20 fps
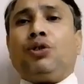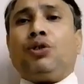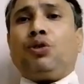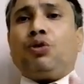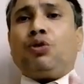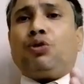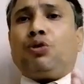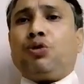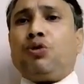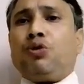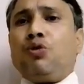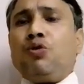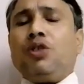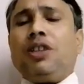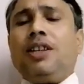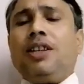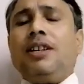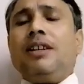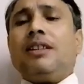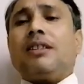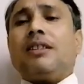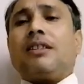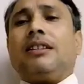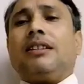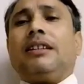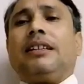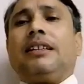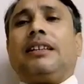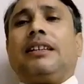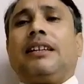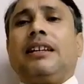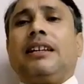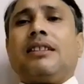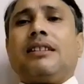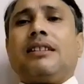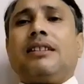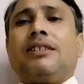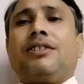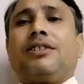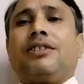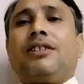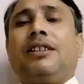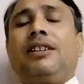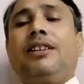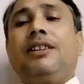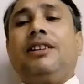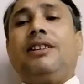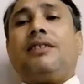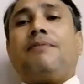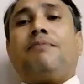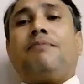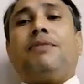So through these case studies,